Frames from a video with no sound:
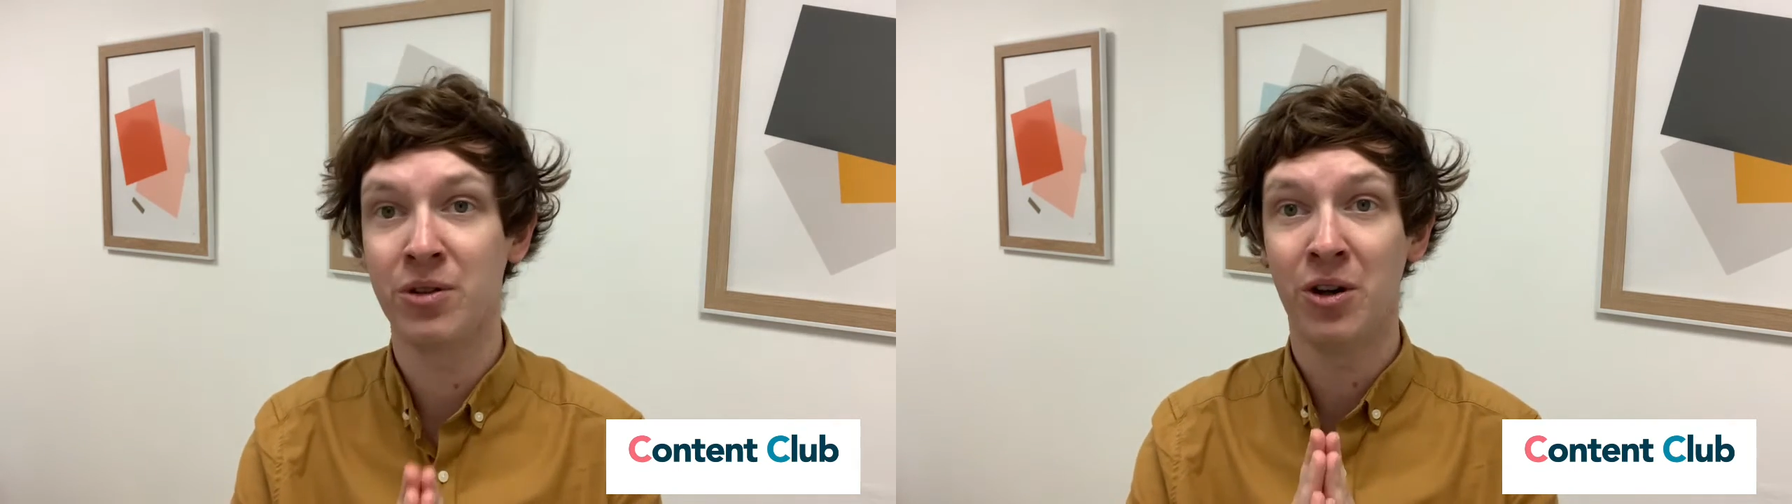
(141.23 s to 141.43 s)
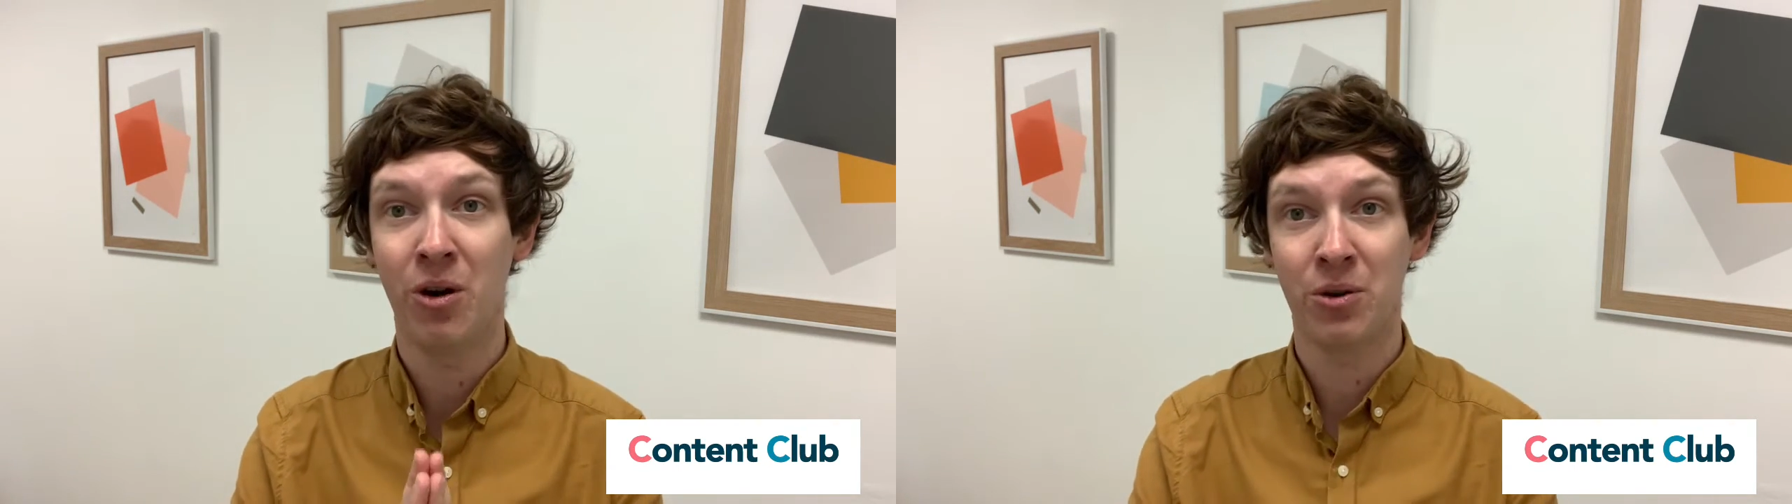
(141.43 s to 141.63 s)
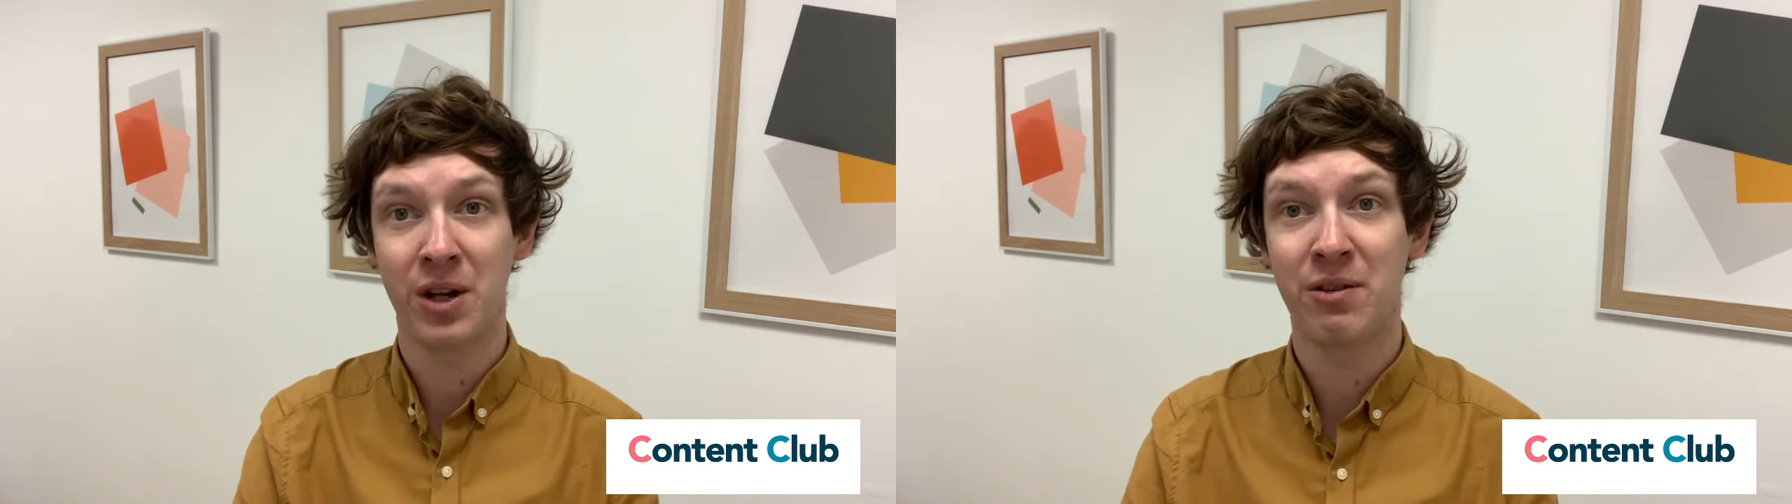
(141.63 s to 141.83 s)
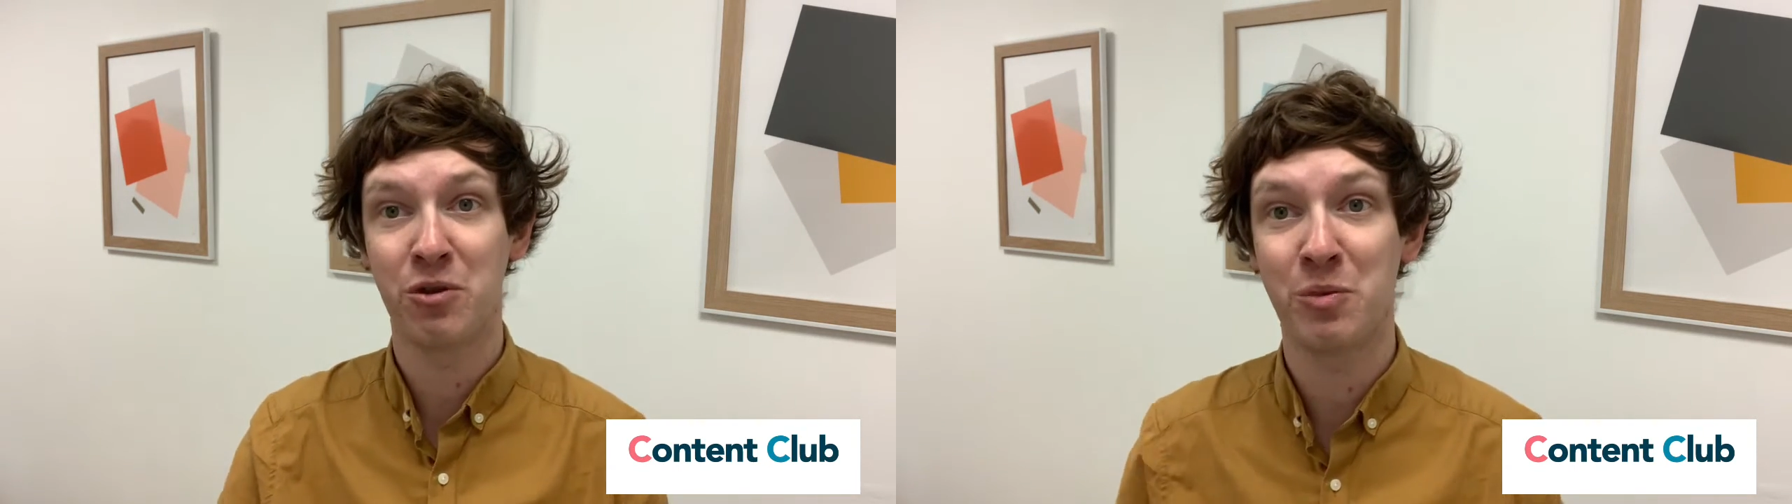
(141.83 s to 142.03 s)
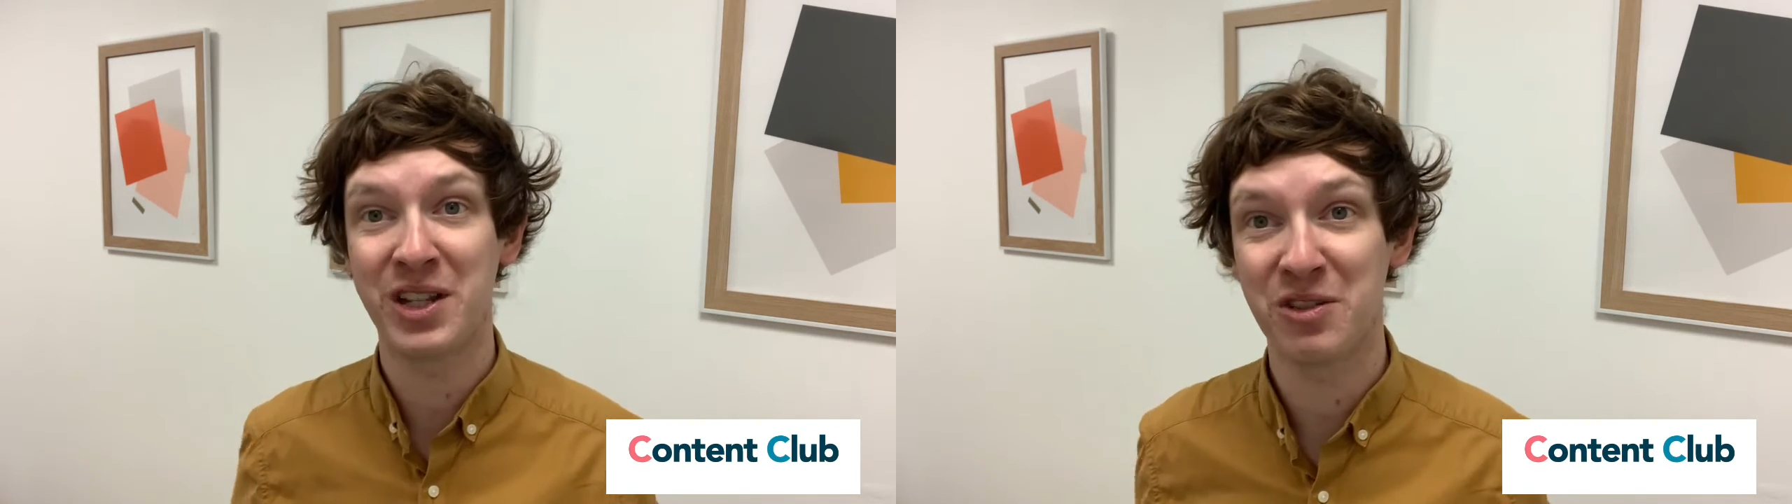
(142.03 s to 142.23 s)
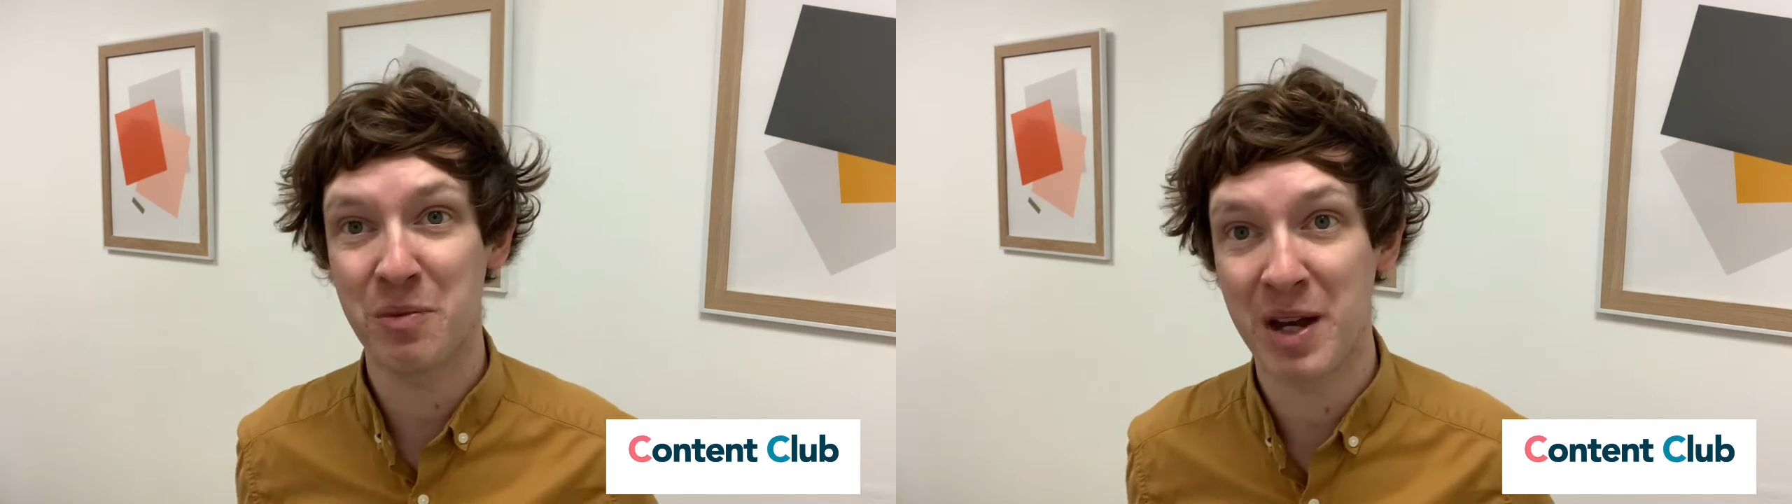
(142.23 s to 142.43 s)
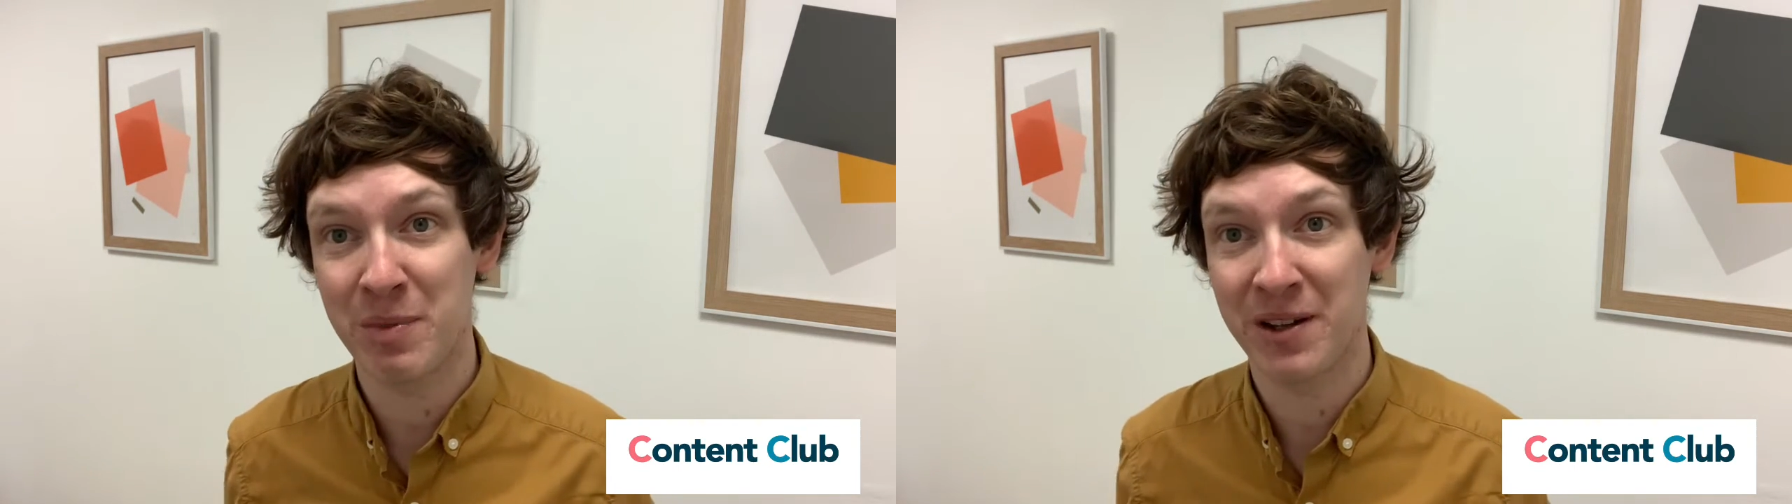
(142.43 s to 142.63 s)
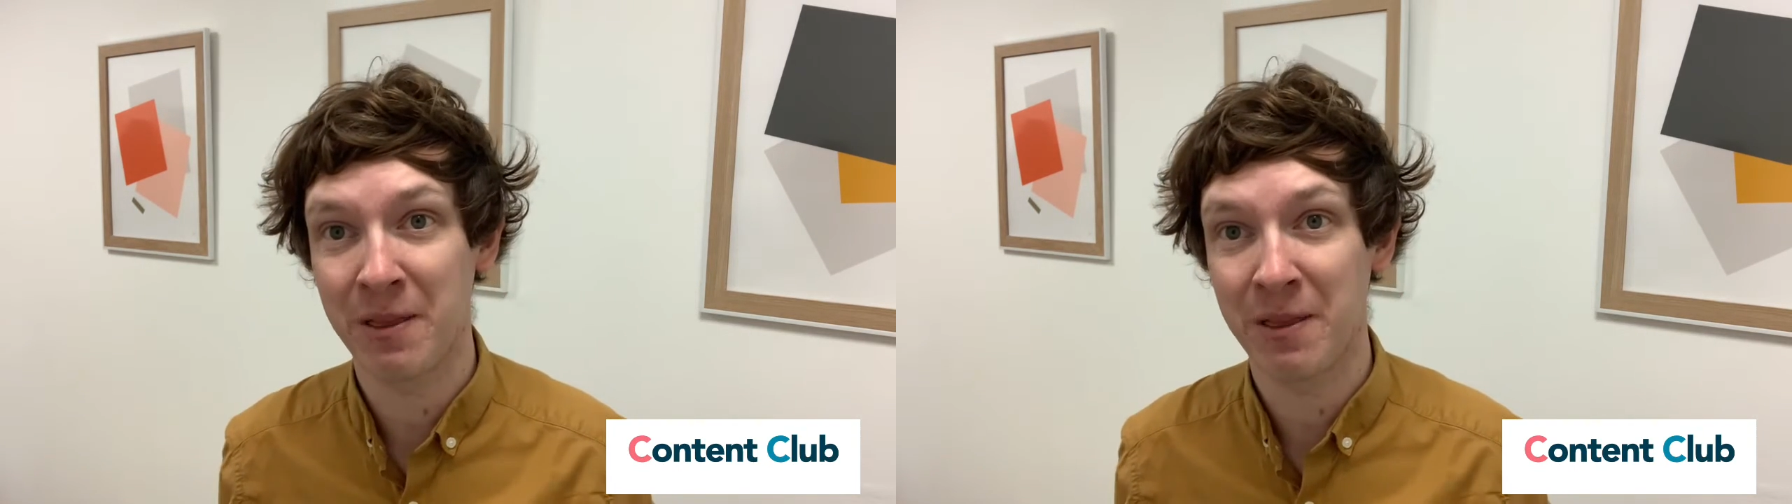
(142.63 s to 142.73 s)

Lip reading: on an A4 piece of paper.